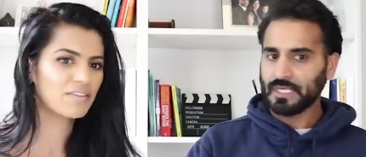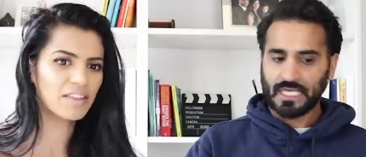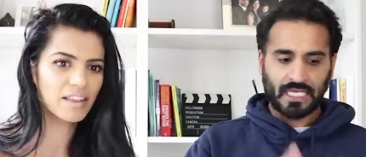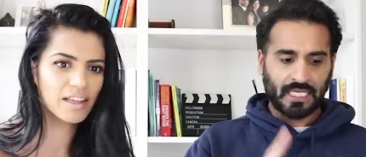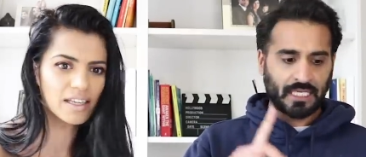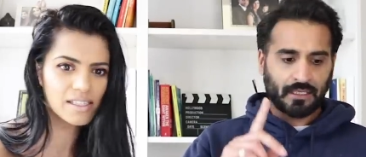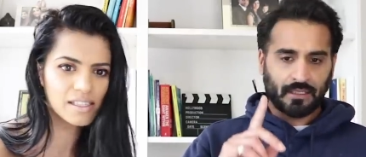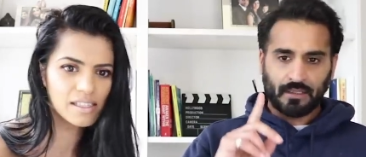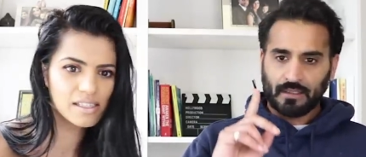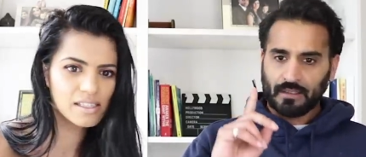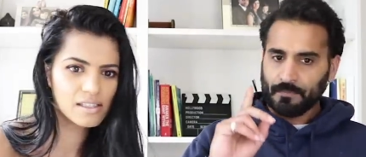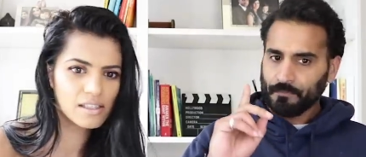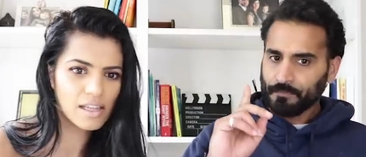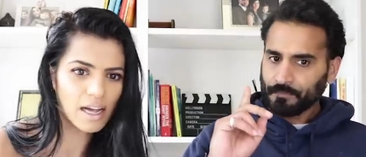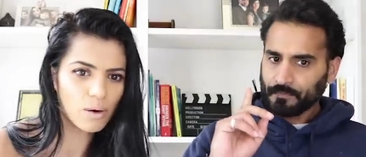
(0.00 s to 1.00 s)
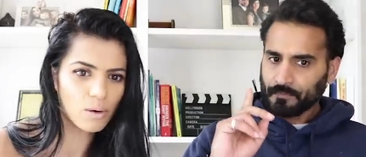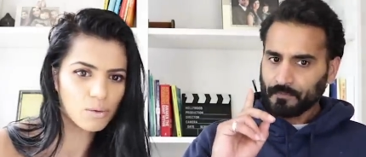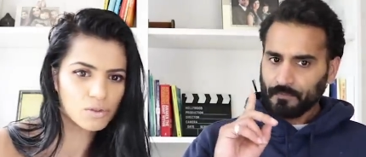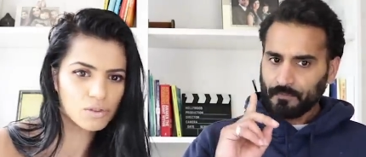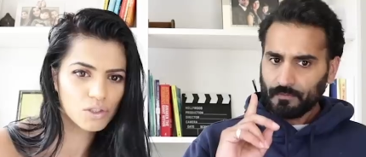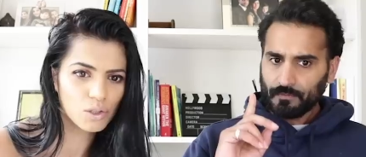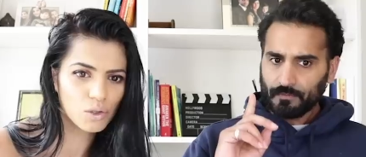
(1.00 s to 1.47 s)
Speaker 1: Even this, it's now. I
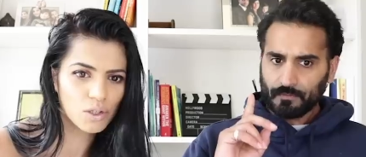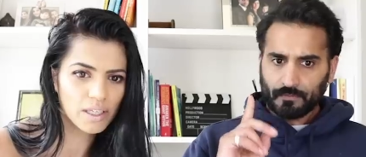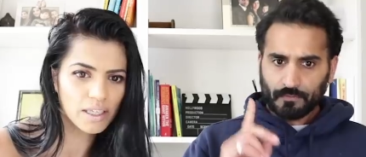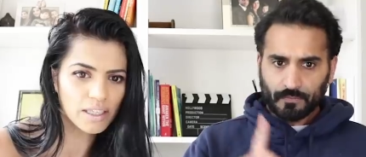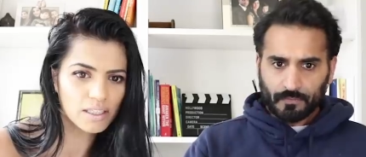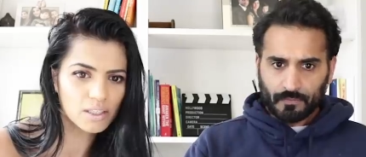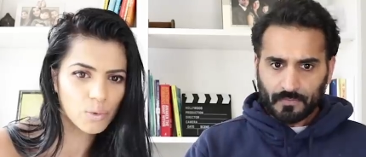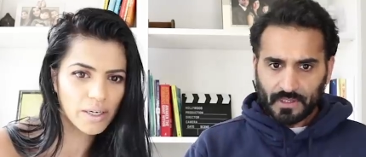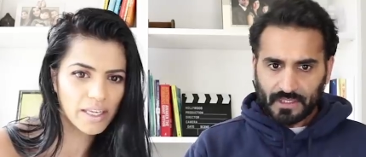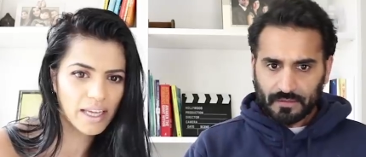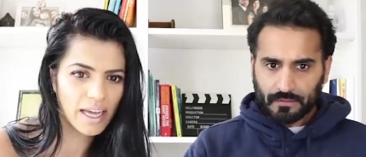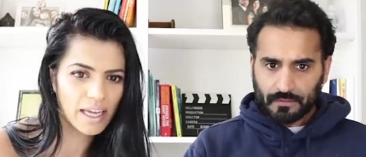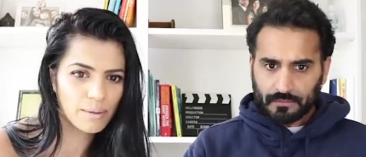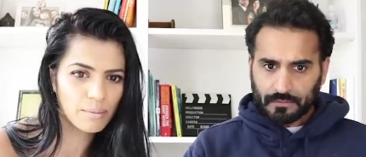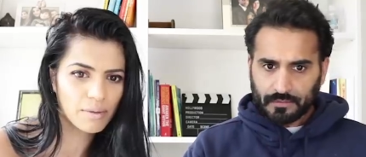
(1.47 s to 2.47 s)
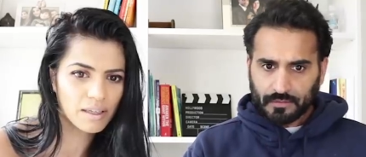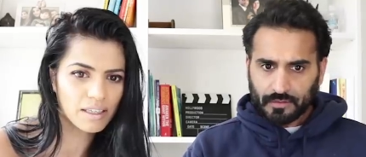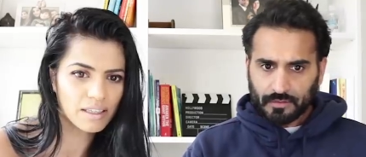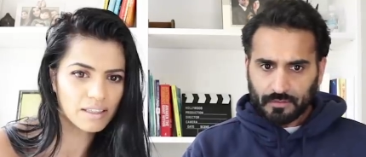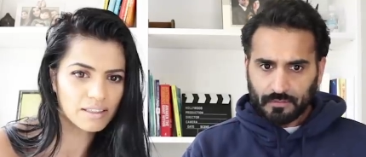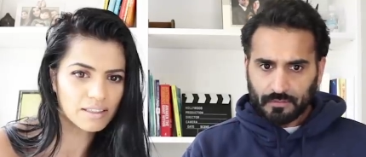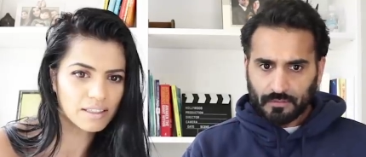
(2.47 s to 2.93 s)
was just looking. Twenty-eight
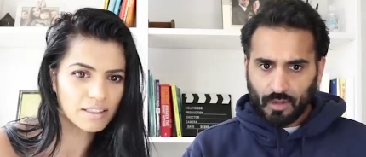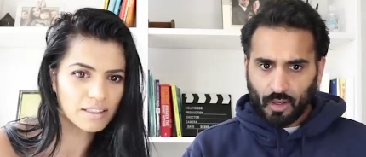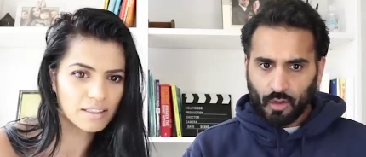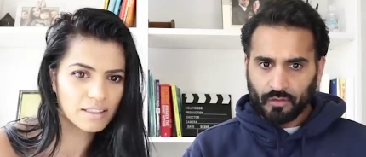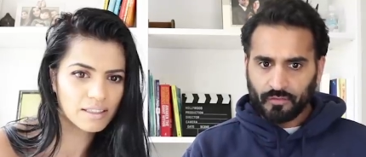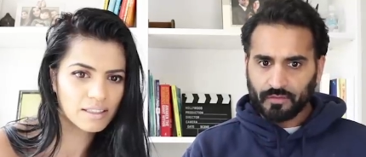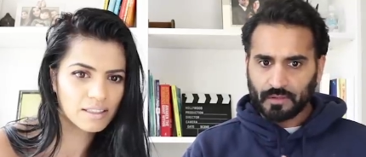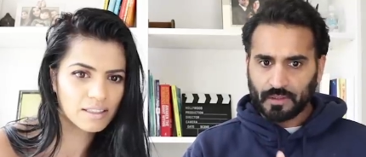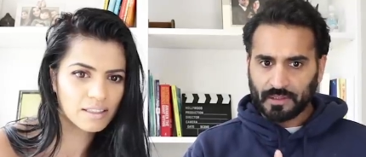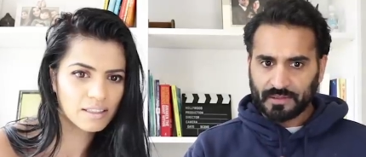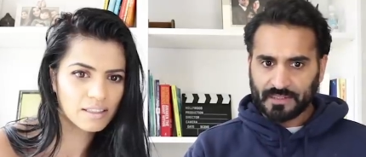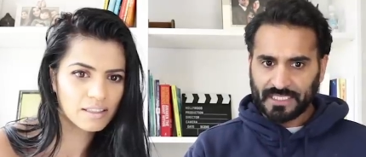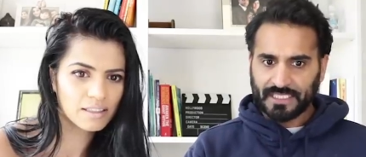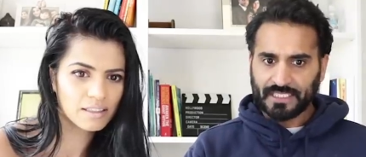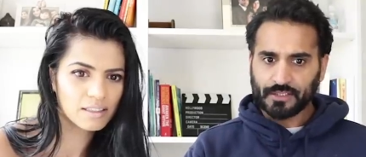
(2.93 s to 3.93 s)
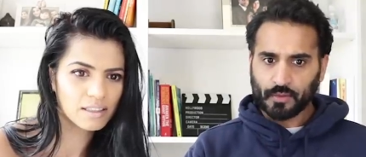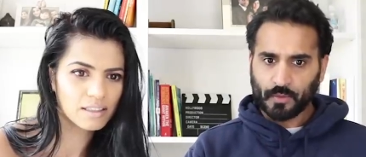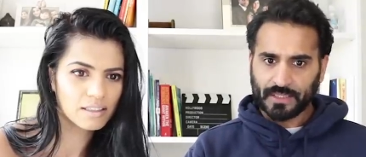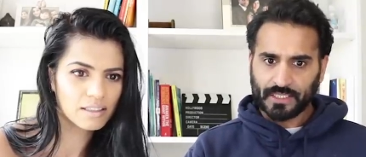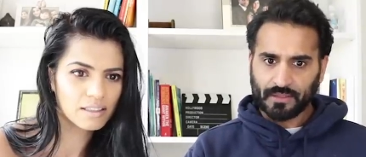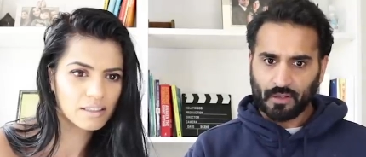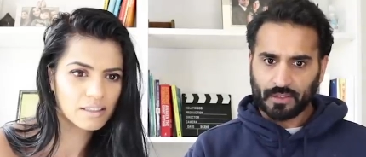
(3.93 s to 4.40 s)
million, is it?
Speaker 2: Of uh, nearly
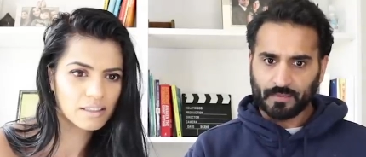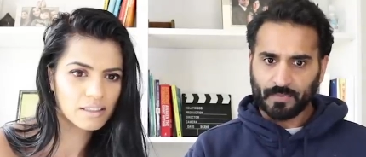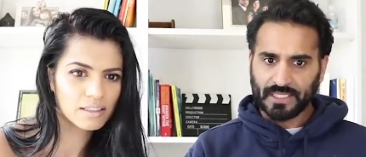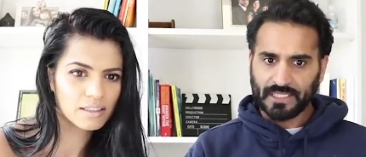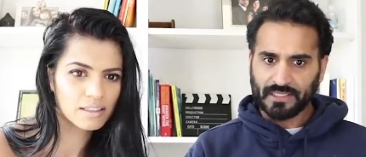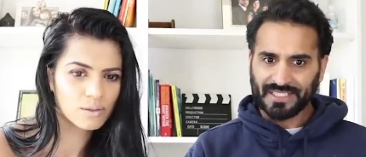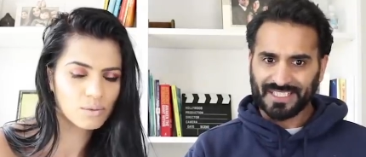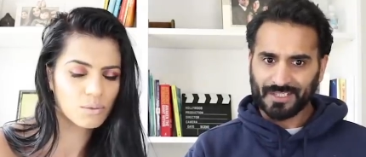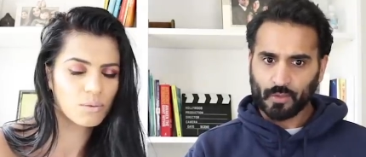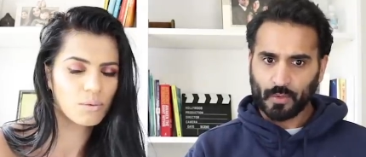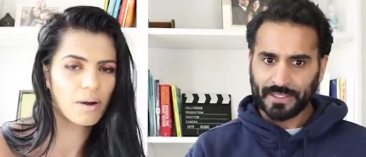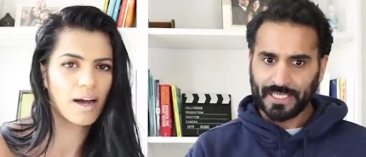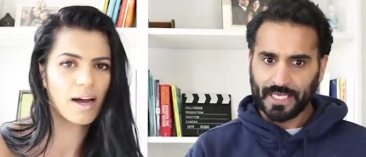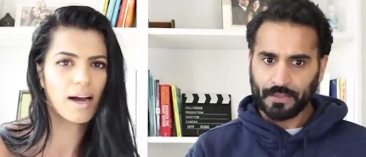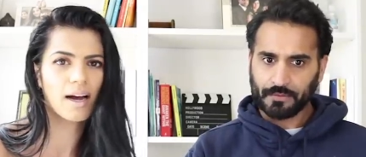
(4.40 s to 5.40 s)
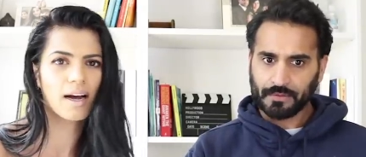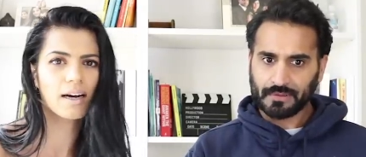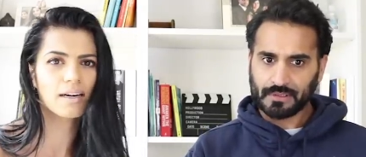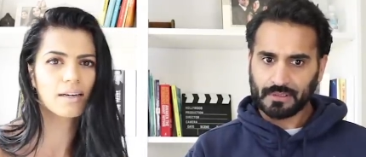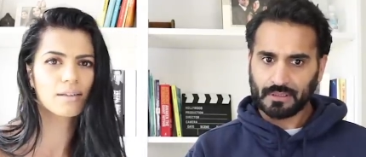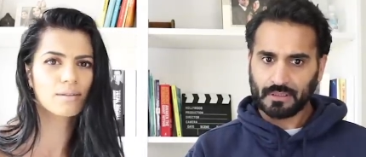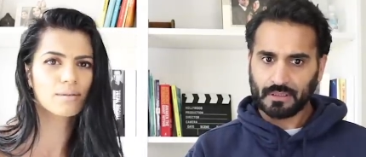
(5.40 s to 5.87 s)
twenty-nine million in twenty wow.
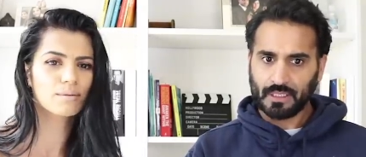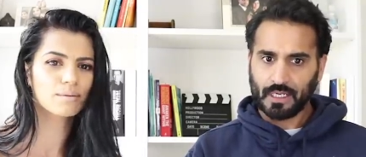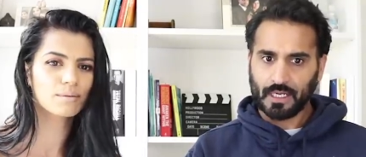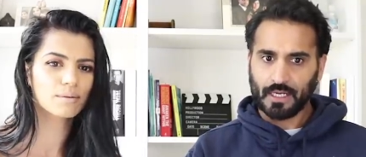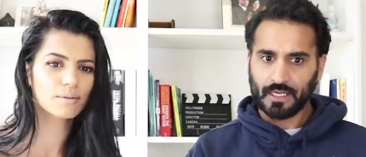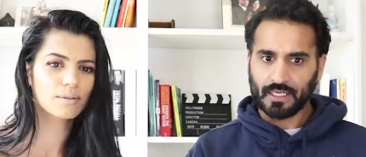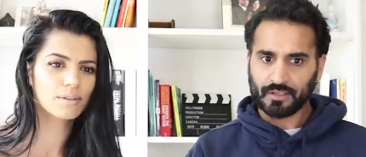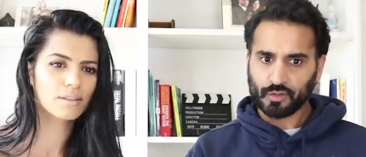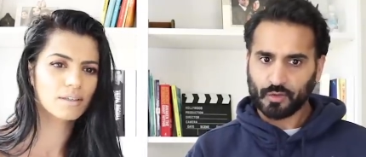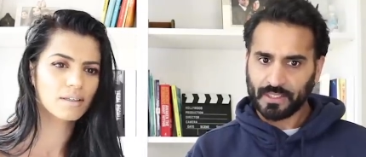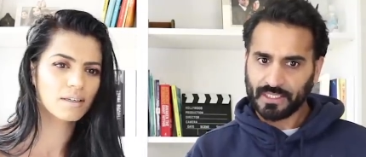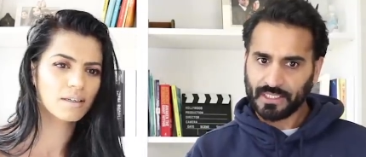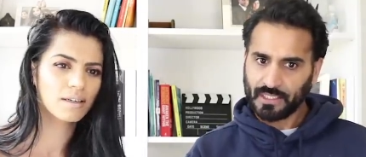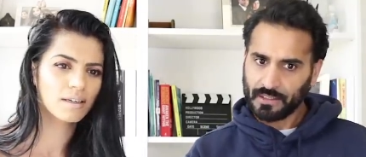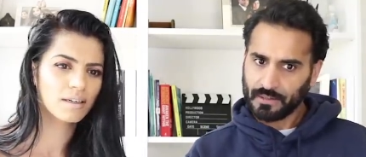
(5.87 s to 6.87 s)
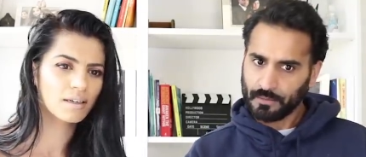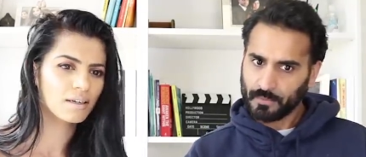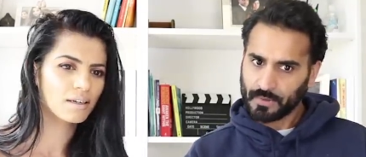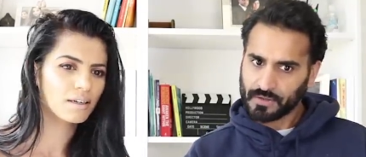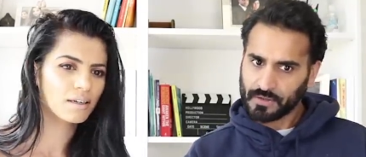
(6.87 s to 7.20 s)
hours. Uh, trending at number